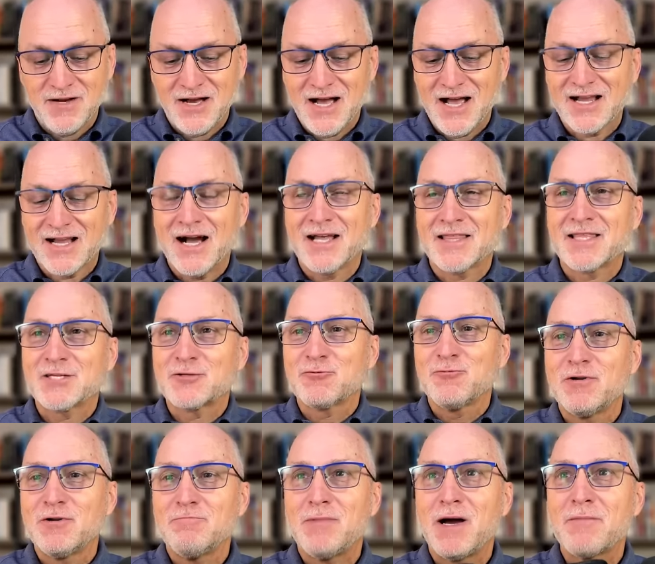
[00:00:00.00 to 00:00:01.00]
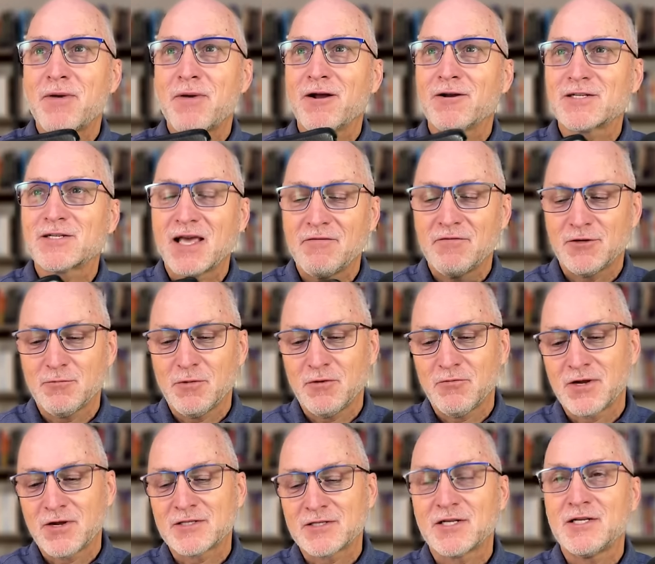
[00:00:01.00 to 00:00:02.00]
I got this My parents gave it to me
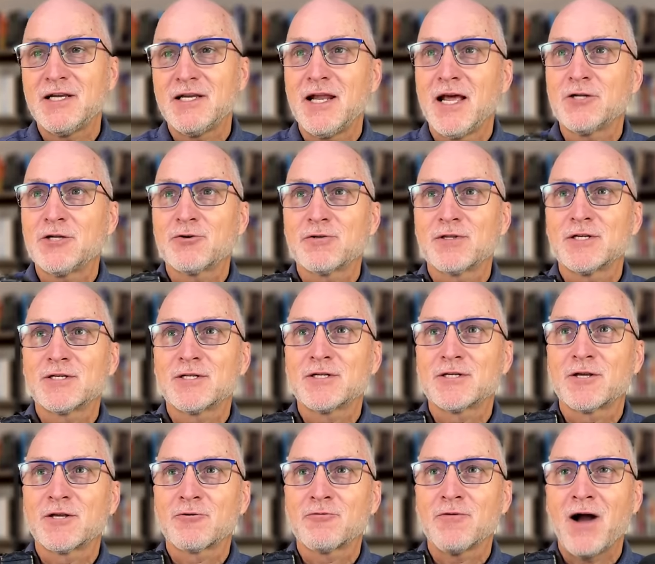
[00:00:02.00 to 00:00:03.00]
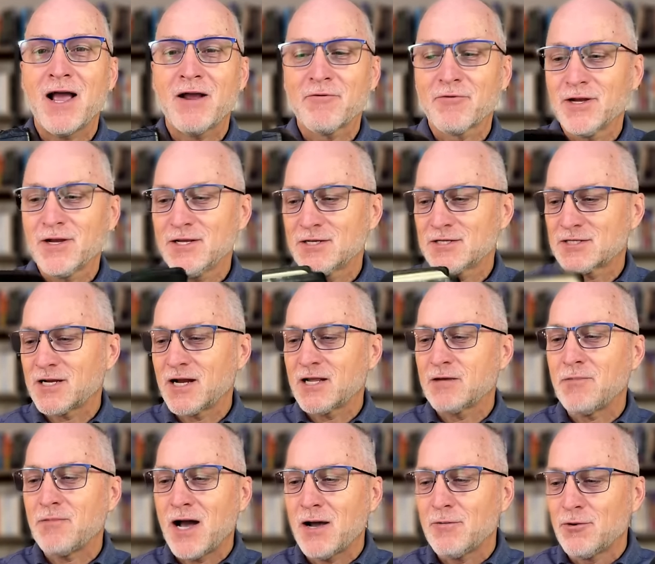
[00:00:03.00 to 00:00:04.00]
when I was a teenager. This is the Ryrie Study
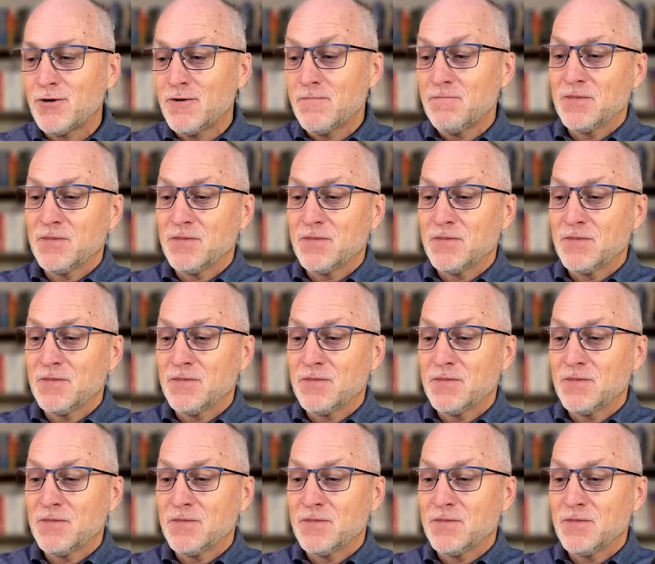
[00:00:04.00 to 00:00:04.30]
Bible.